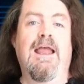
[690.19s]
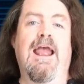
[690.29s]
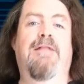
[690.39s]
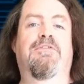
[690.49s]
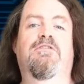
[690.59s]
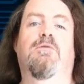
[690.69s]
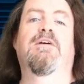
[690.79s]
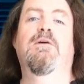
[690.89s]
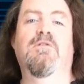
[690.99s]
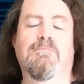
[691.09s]
and so
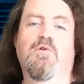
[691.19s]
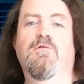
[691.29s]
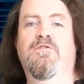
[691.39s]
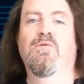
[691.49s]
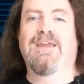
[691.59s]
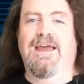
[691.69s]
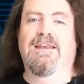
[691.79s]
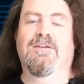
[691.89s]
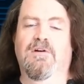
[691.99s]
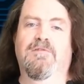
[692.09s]
they would move to the
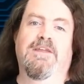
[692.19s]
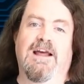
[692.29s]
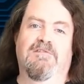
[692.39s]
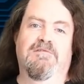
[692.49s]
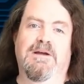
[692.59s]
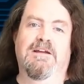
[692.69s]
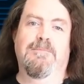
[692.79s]
end of the alphabet.